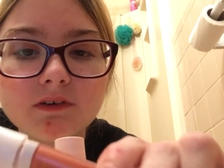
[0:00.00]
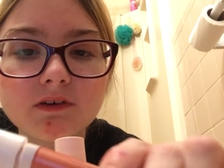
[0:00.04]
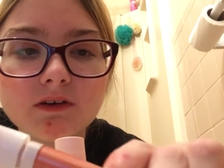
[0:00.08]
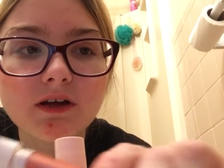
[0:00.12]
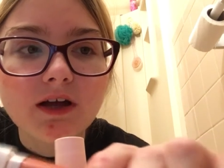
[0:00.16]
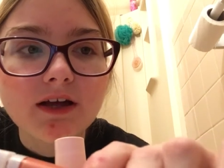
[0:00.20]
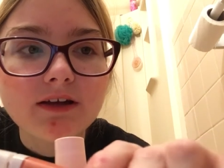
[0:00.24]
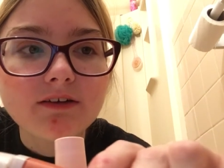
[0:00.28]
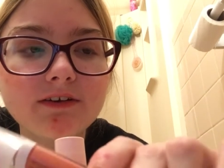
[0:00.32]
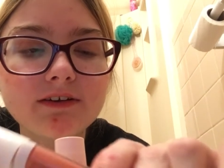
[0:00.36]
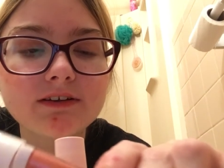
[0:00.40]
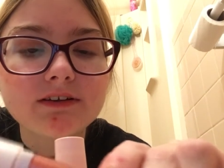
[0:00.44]

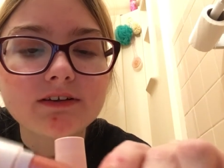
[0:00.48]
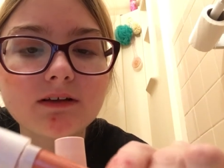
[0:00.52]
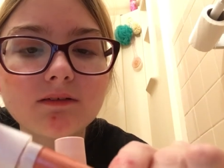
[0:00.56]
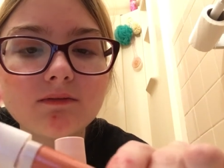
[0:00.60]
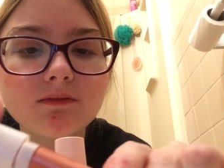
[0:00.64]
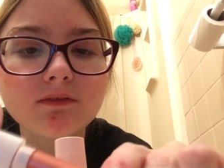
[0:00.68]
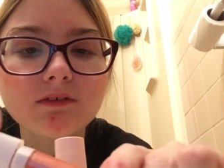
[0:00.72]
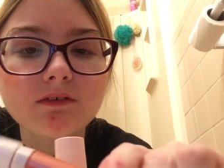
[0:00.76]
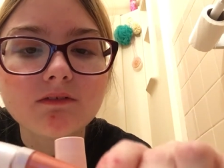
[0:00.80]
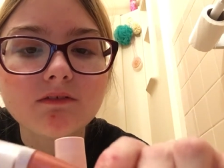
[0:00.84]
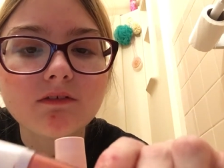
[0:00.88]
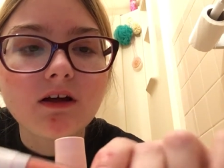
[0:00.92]
Anyways,
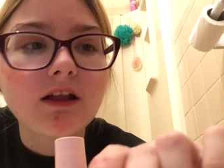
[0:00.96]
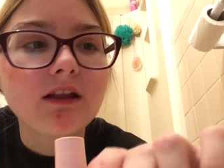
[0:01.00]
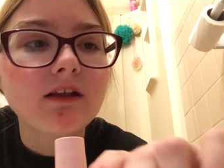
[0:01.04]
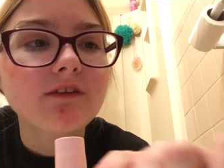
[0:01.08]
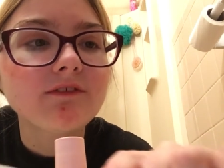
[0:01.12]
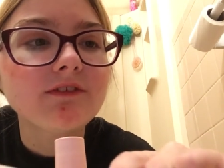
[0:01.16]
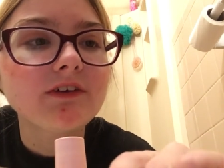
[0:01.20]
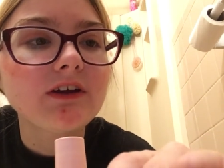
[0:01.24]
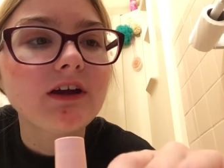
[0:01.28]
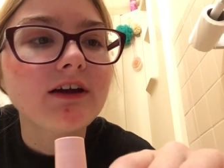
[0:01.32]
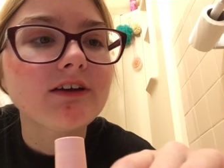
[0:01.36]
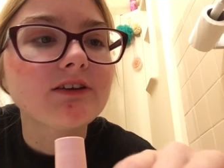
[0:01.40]
I
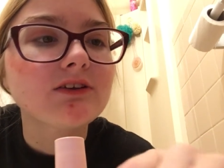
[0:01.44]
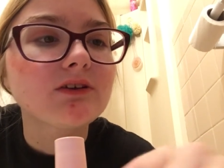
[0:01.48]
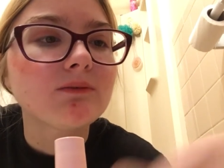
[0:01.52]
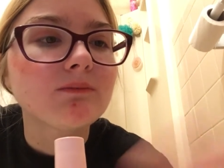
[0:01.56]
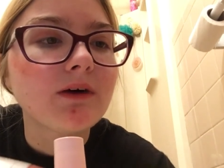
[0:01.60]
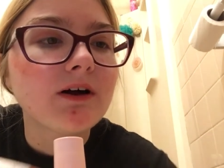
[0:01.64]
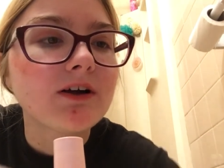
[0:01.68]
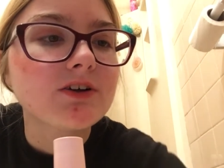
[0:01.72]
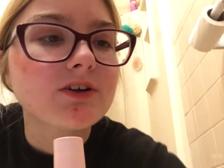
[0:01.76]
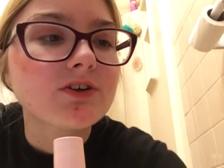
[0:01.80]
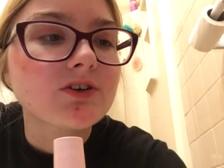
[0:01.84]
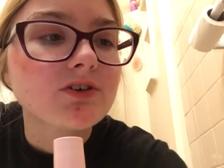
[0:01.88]
love you guys so
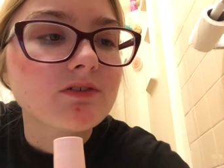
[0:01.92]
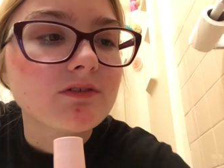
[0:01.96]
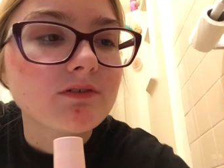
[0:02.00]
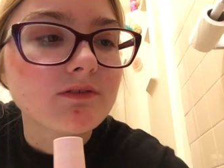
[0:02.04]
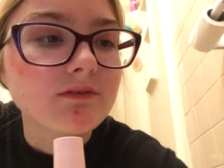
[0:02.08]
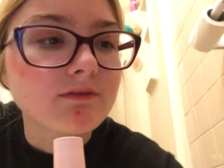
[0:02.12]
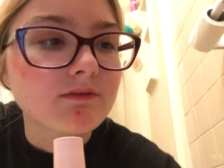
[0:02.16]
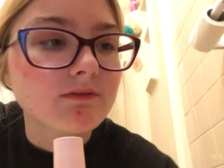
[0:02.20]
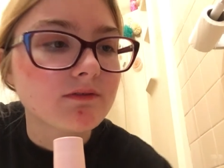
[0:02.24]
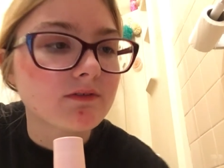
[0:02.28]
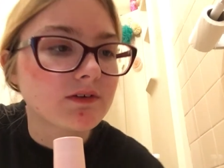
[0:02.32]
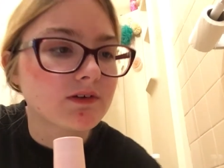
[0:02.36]
much.
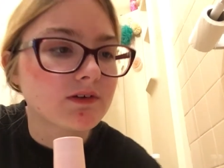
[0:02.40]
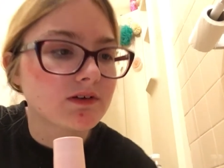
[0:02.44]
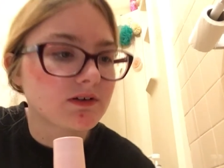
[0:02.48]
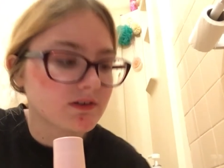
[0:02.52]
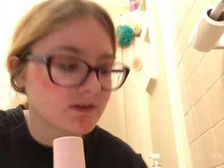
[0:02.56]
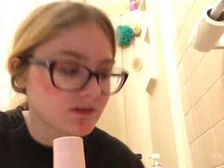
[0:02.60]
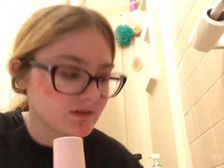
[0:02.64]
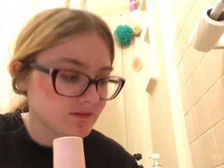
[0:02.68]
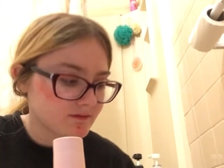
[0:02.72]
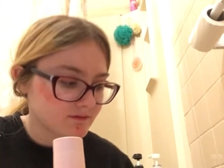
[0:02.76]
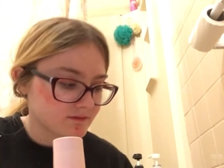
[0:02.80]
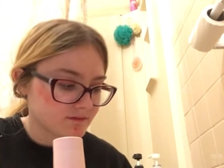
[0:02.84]

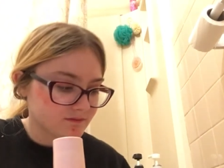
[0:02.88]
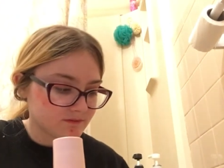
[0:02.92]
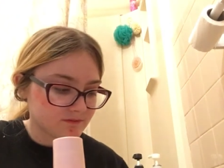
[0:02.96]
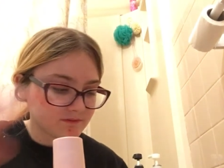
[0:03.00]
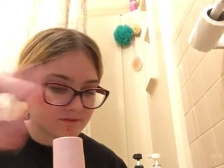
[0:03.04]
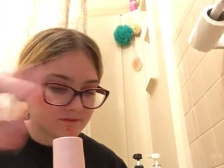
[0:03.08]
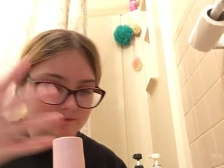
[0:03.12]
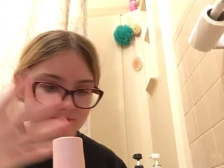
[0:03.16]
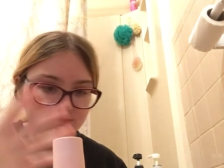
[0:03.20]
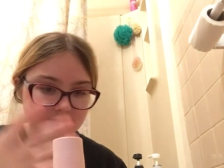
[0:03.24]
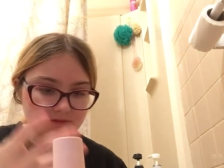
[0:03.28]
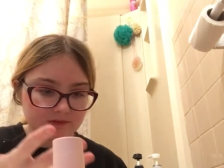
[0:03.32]

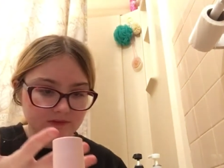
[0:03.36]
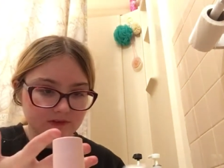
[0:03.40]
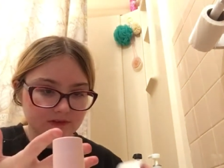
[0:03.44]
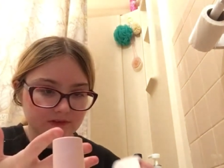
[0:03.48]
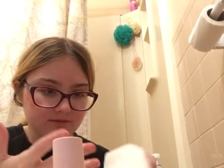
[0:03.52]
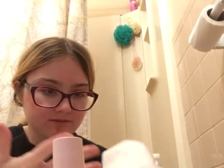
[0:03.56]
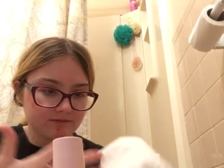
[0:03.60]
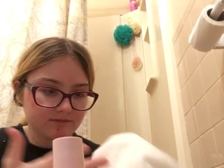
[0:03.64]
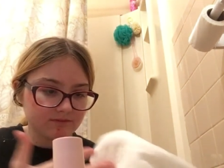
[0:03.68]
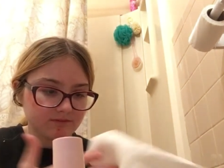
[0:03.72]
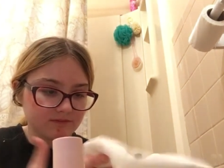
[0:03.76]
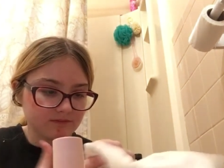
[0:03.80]
I'm
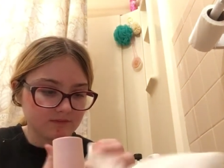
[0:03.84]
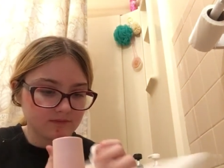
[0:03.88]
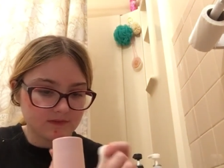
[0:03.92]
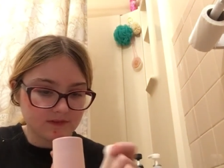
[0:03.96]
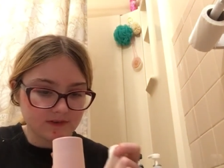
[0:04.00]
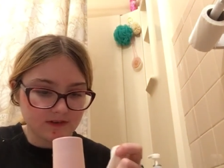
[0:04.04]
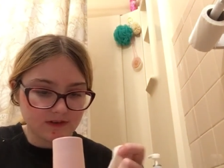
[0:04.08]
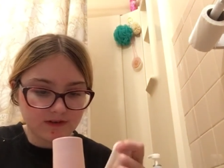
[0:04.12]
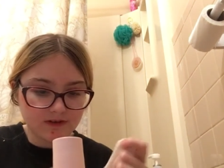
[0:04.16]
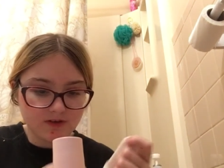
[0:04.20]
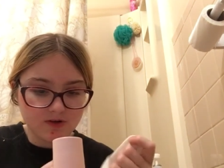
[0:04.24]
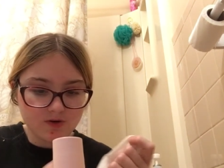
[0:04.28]

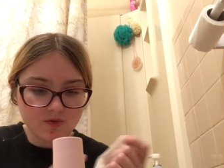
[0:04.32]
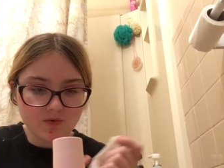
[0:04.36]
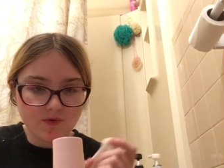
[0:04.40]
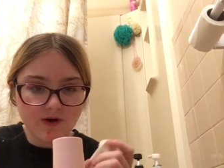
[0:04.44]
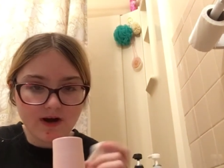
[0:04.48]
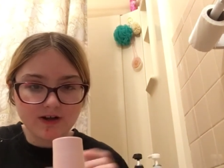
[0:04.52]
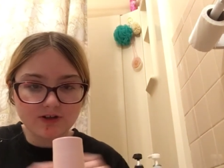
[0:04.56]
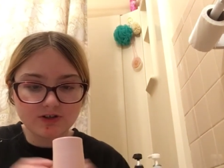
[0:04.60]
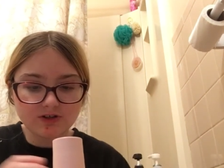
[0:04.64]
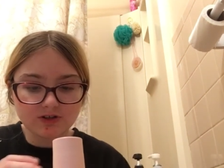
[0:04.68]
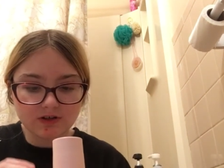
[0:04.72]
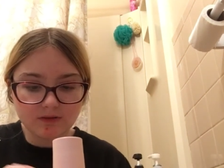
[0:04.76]
gonna go
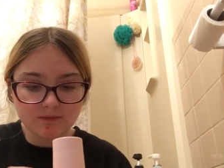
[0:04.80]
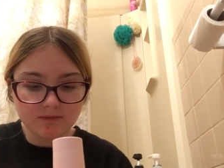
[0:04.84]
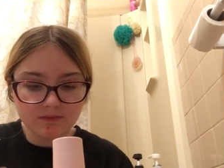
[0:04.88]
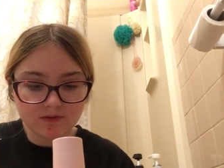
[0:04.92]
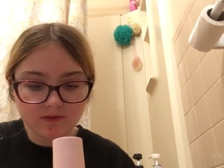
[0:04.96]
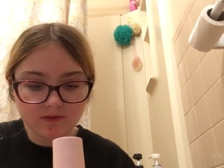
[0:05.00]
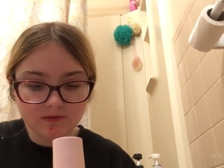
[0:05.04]
wash up.